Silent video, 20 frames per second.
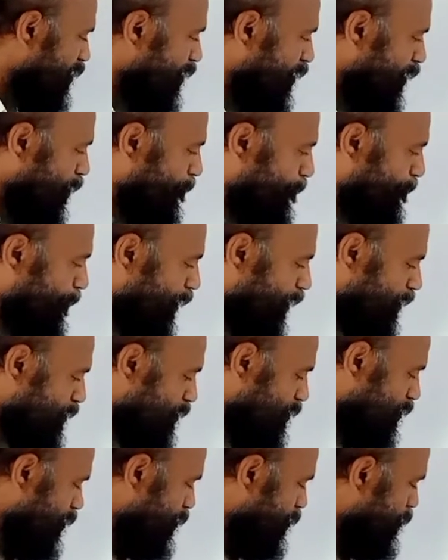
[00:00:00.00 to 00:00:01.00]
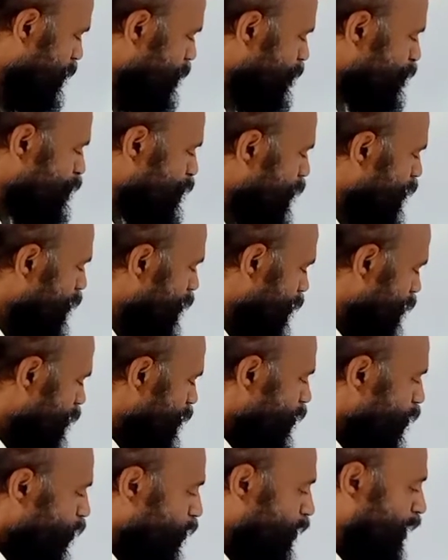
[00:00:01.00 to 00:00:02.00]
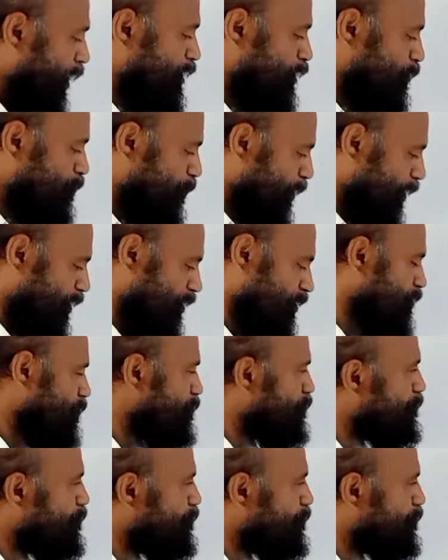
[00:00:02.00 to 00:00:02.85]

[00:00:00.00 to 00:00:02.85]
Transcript: repelled or expelled.